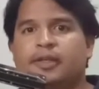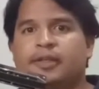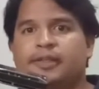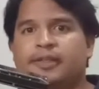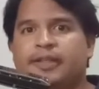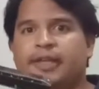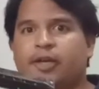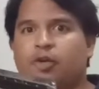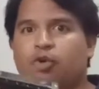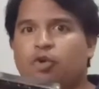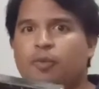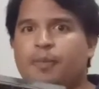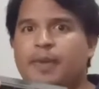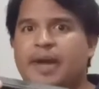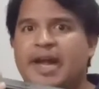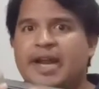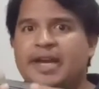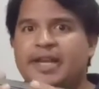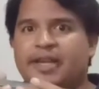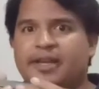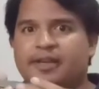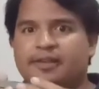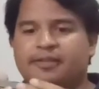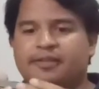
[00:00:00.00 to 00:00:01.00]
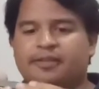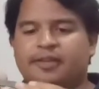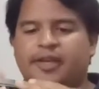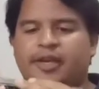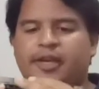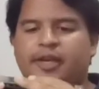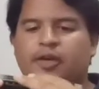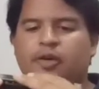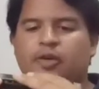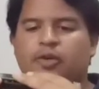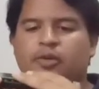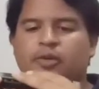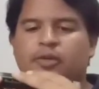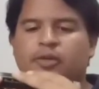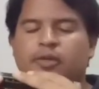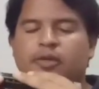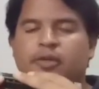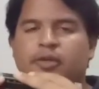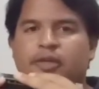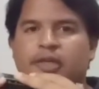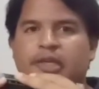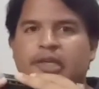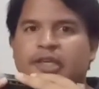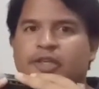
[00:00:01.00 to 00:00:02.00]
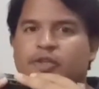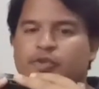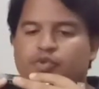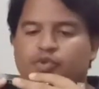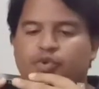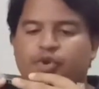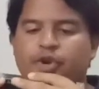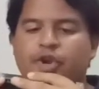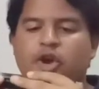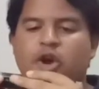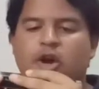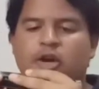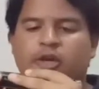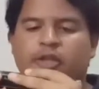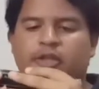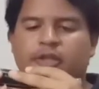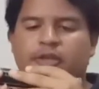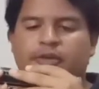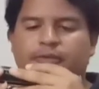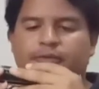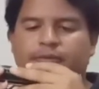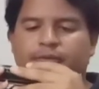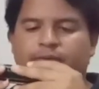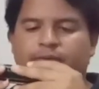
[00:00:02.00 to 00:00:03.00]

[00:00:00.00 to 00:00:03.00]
the chromatic scale in 3 octaves.